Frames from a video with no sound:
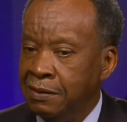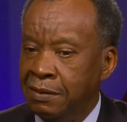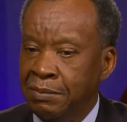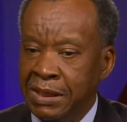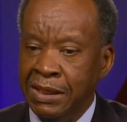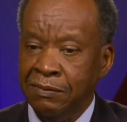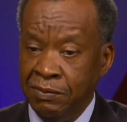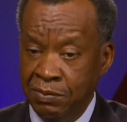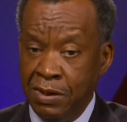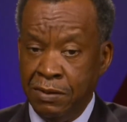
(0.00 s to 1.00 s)
The men
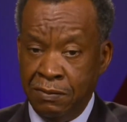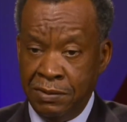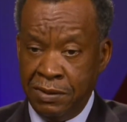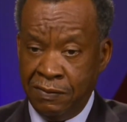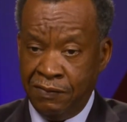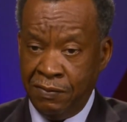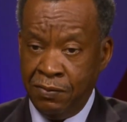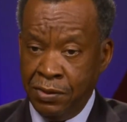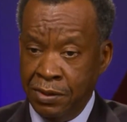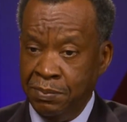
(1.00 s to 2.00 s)
were brought over here for
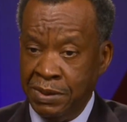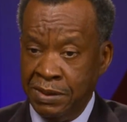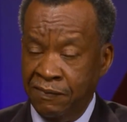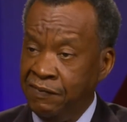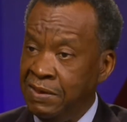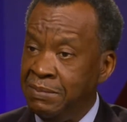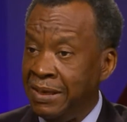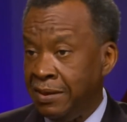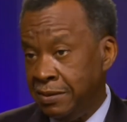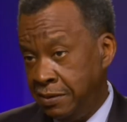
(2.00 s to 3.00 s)
work, but the
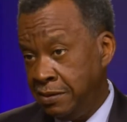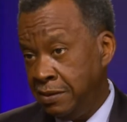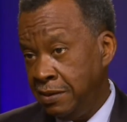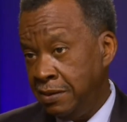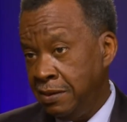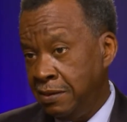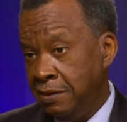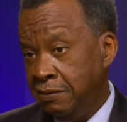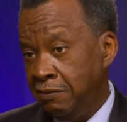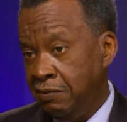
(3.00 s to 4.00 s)
females,
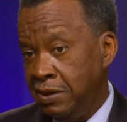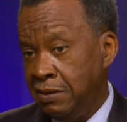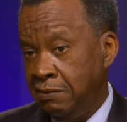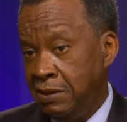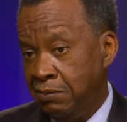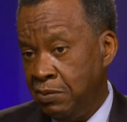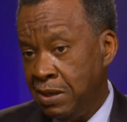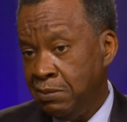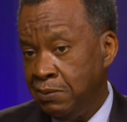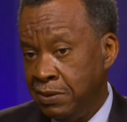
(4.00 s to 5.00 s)
when they
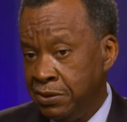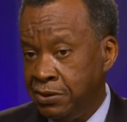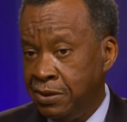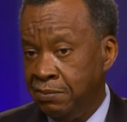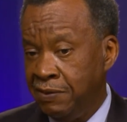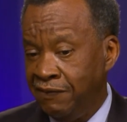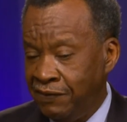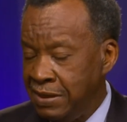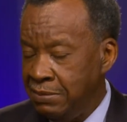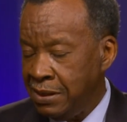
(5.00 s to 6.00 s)
brought them over on the ship, the
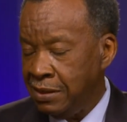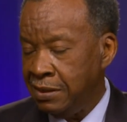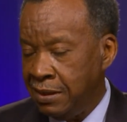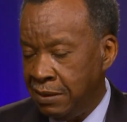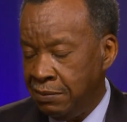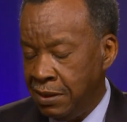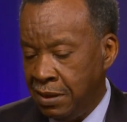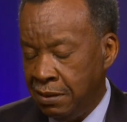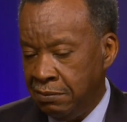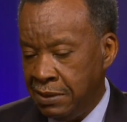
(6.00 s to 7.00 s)
female,
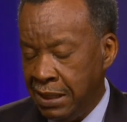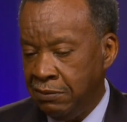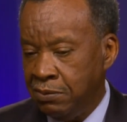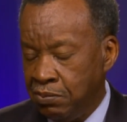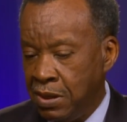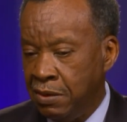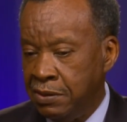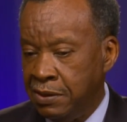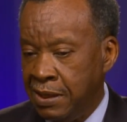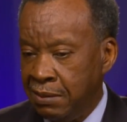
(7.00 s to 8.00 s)
they was brought
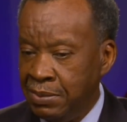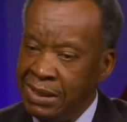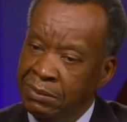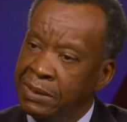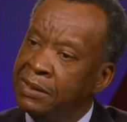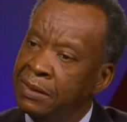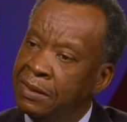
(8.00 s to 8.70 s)
here to have babies